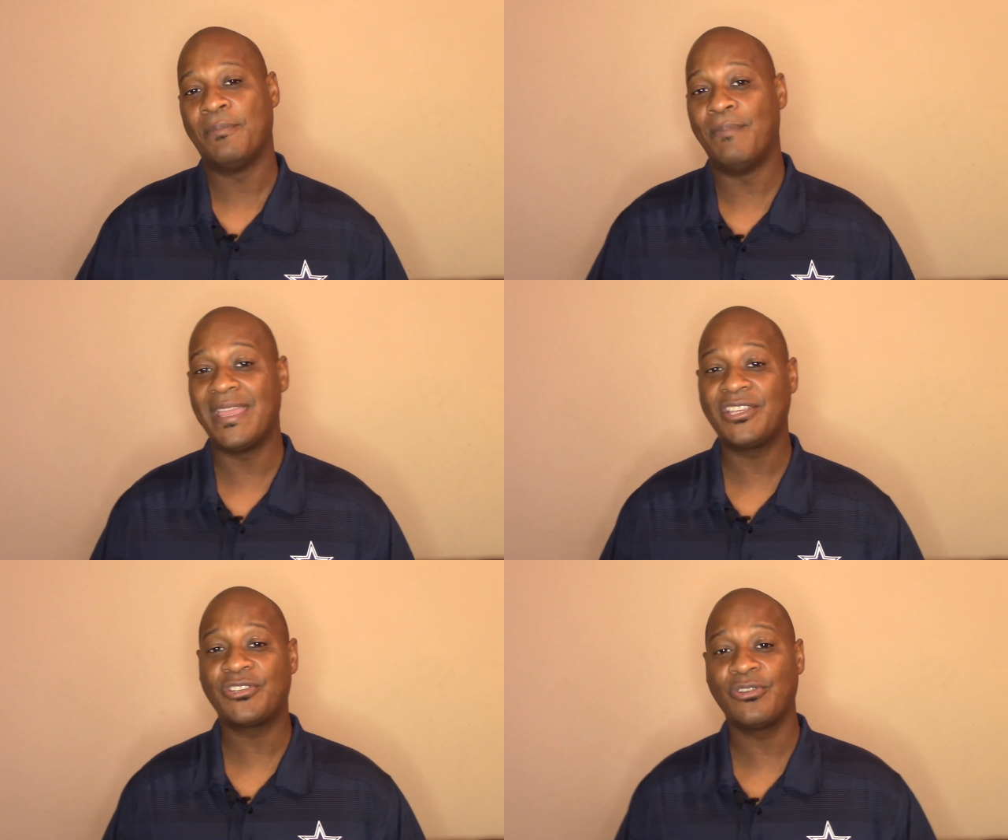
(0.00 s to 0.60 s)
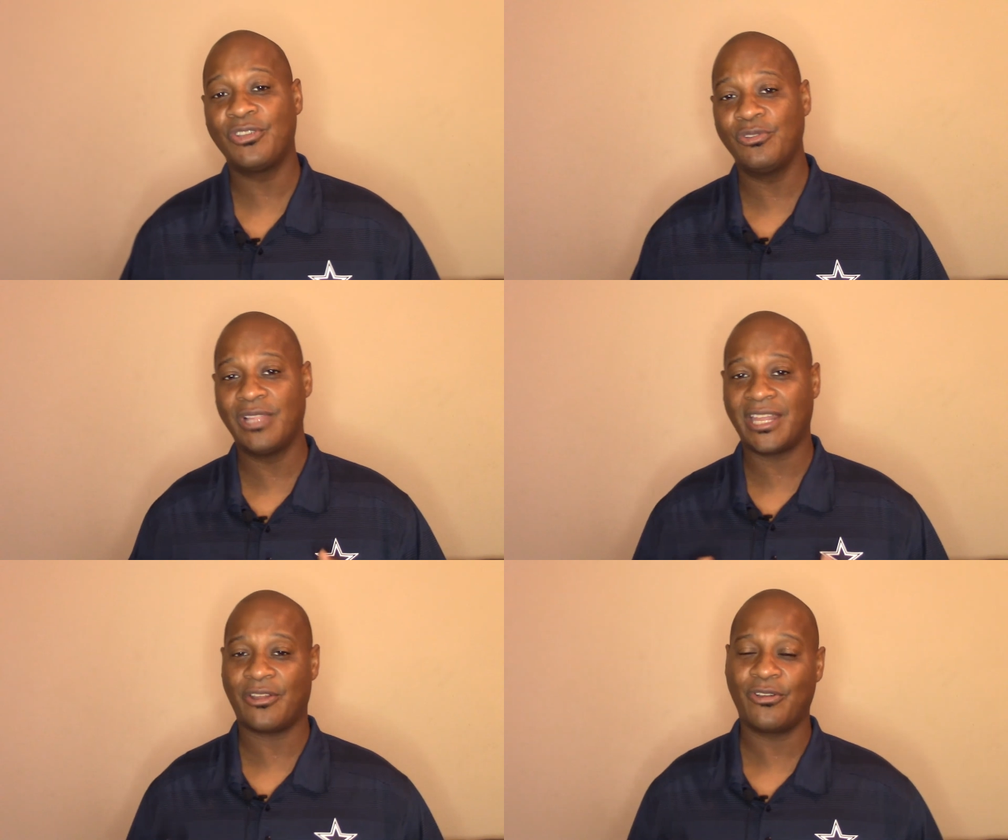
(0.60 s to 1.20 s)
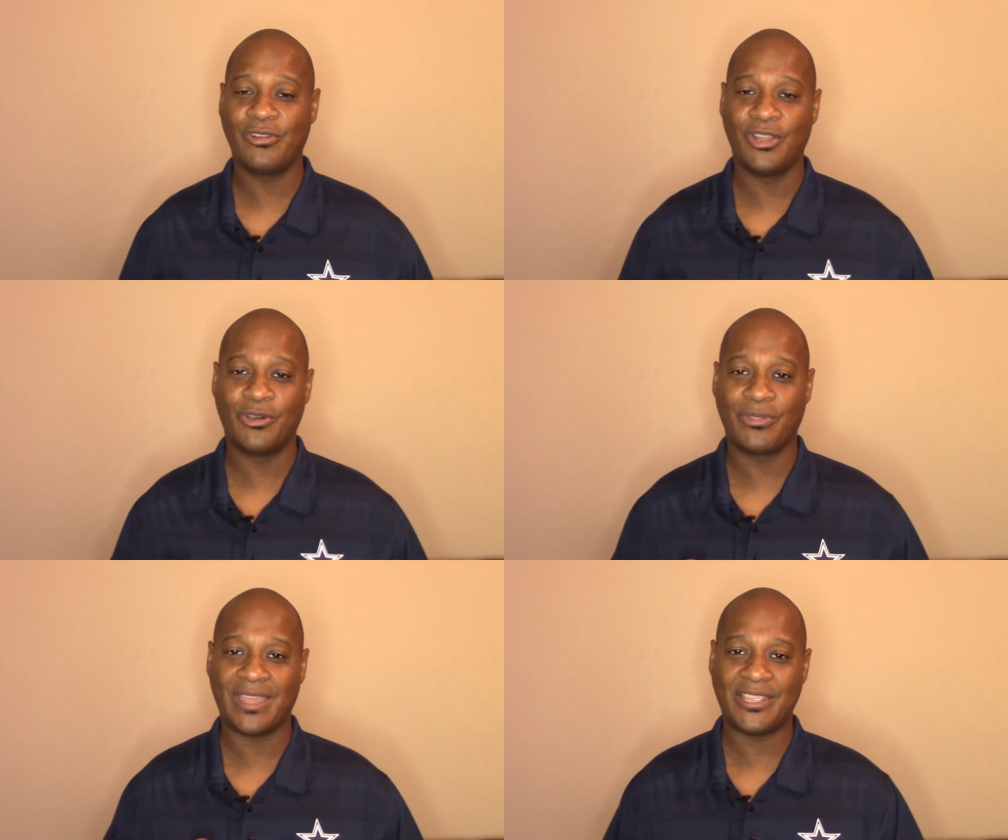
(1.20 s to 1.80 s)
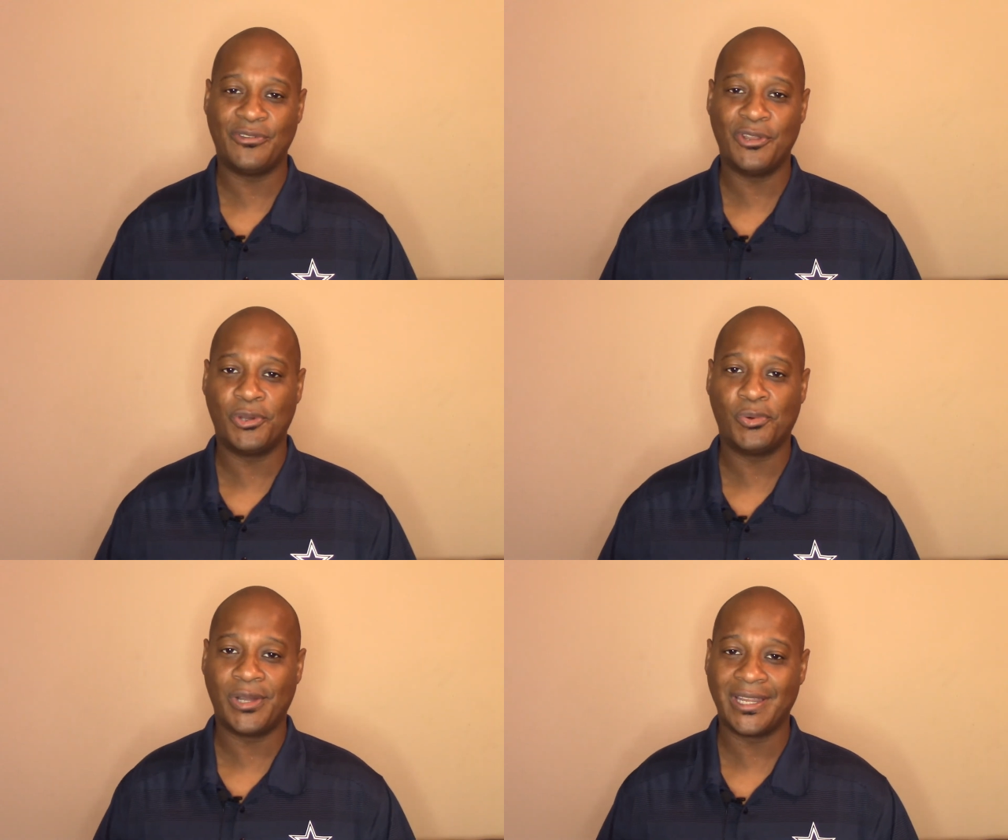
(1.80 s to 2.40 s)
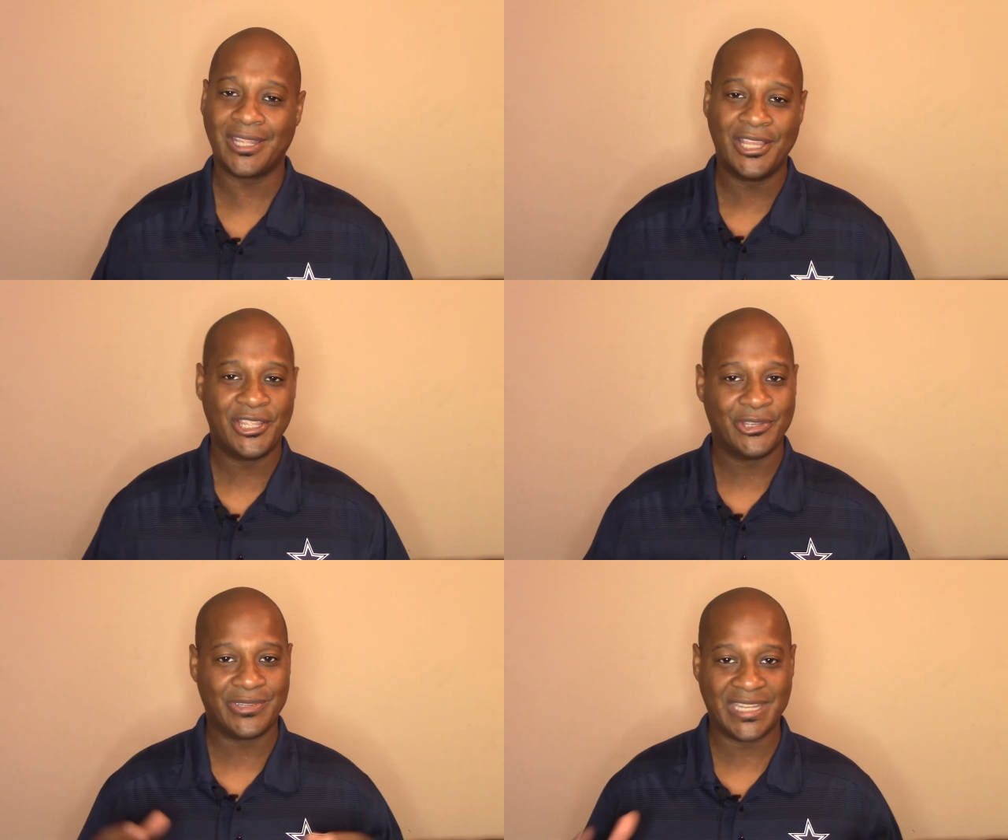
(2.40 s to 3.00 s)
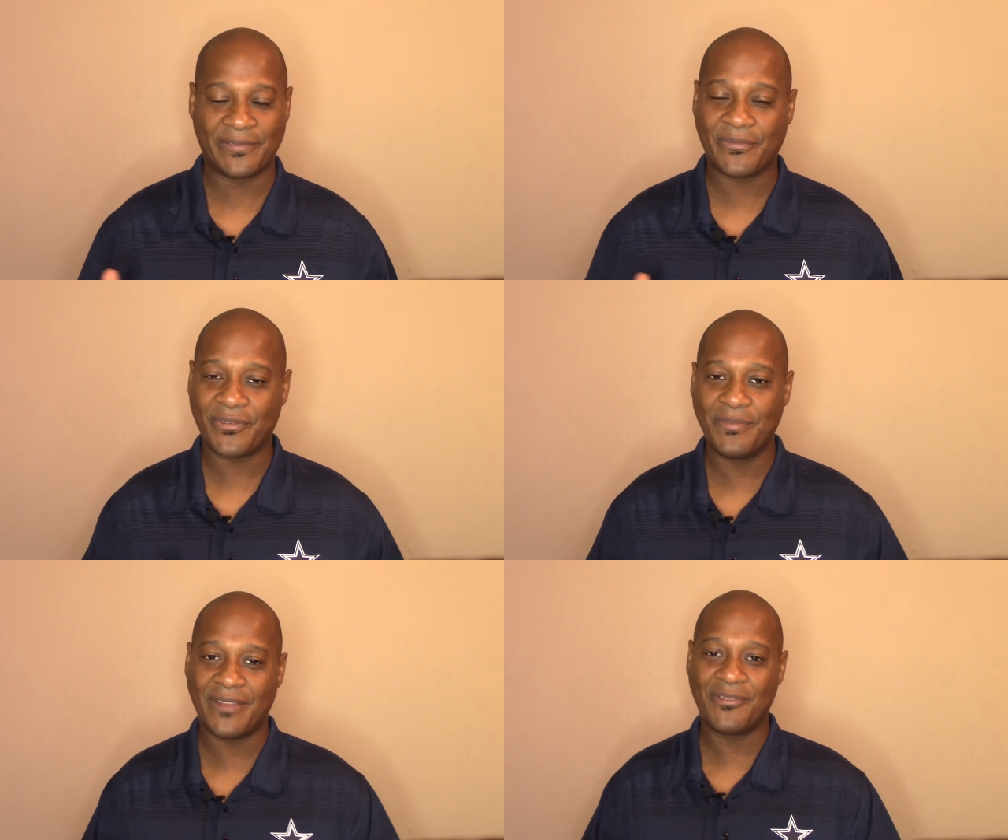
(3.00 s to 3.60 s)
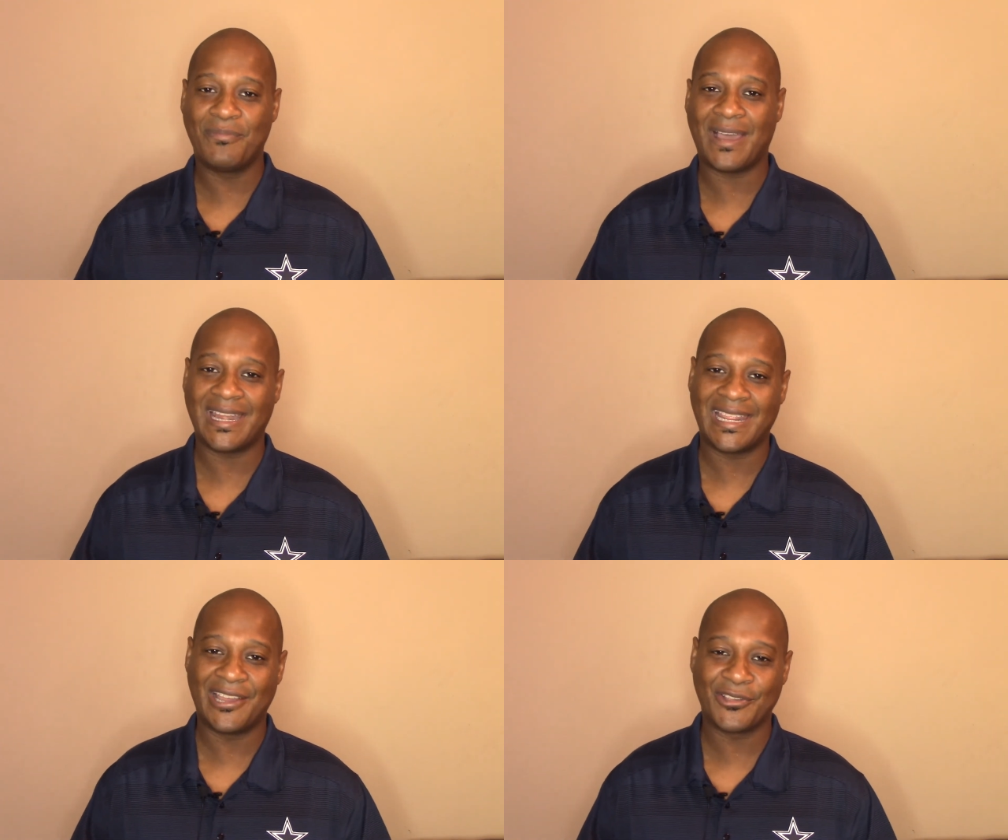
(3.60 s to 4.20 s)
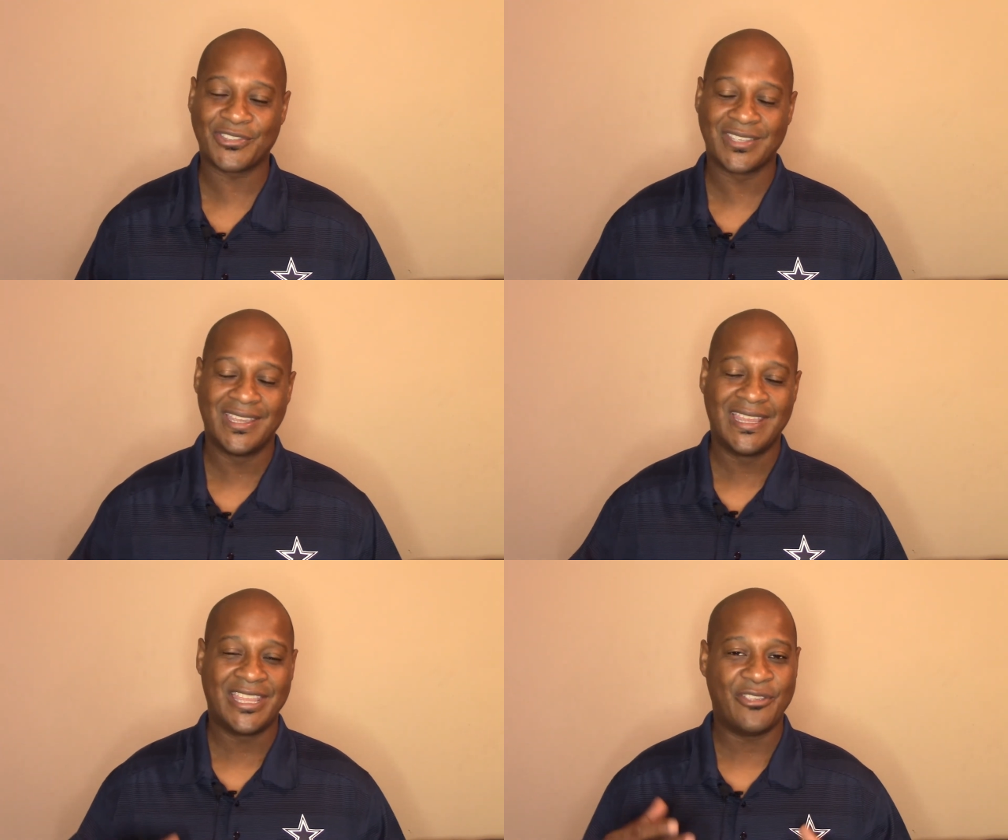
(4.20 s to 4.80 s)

Make sure you let her know that, you know what, you're different from everybody else.